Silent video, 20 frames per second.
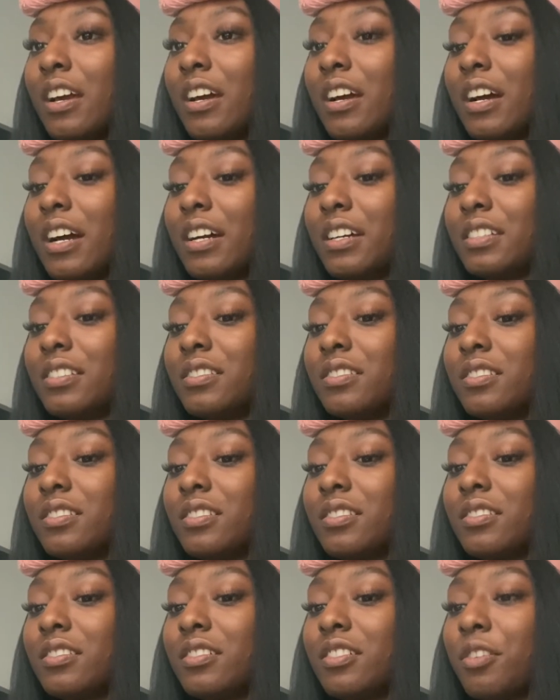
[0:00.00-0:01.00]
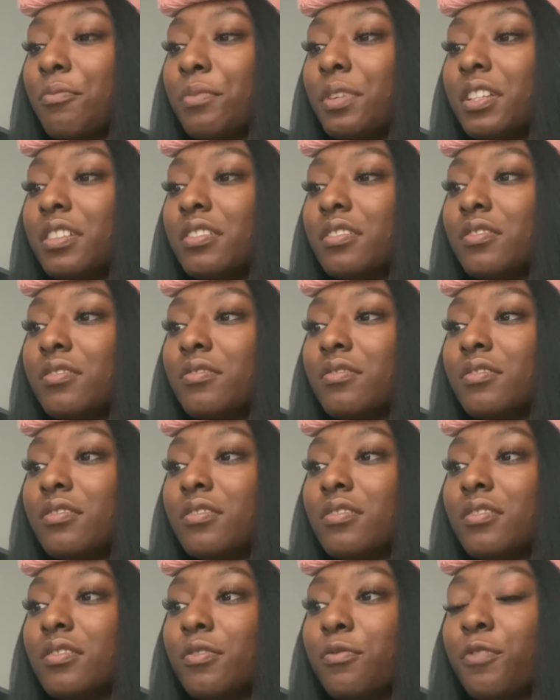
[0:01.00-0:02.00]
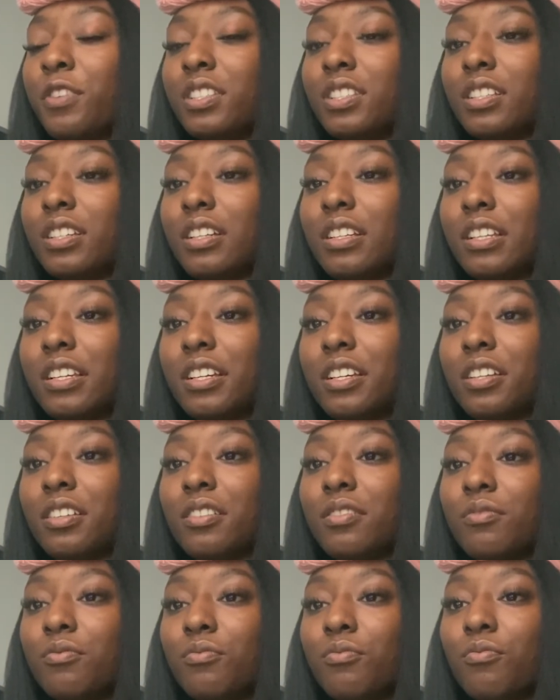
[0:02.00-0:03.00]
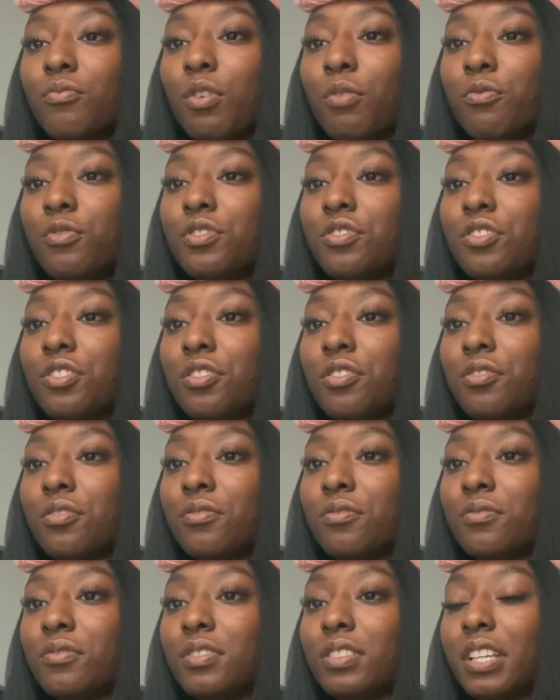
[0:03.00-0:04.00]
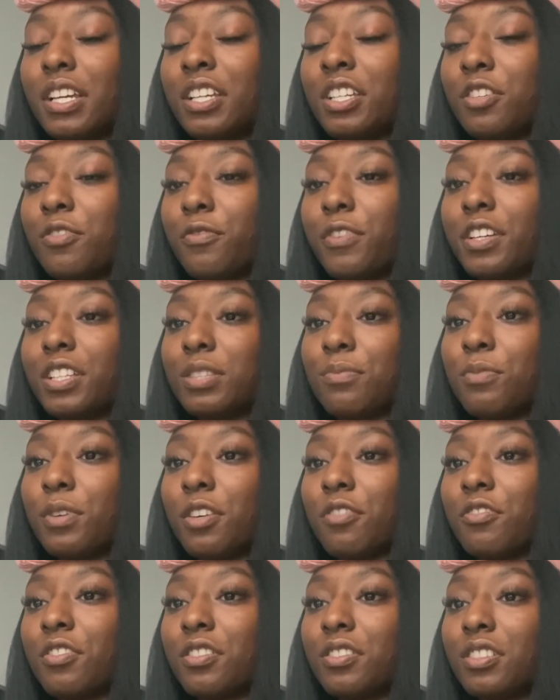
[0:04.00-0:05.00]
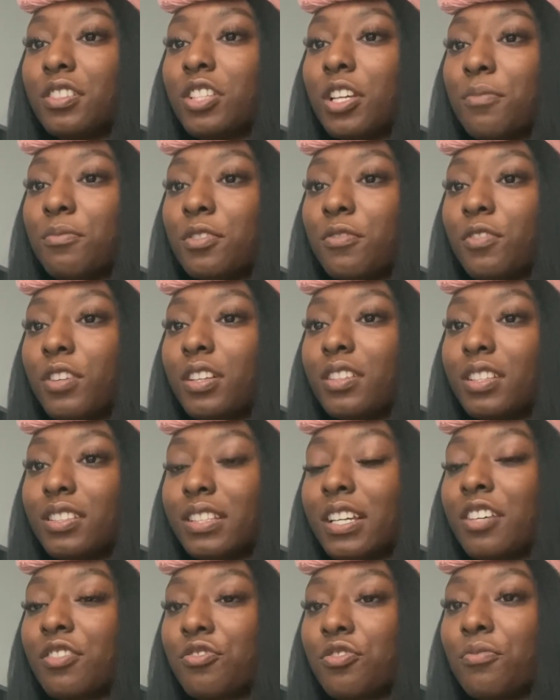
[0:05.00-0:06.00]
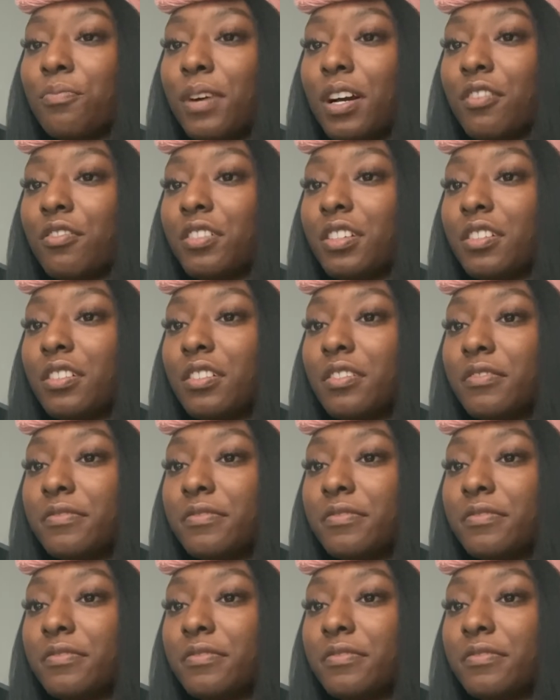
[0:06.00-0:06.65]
And I mean, physically, what would you say you've experienced in terms of like this actual barrier?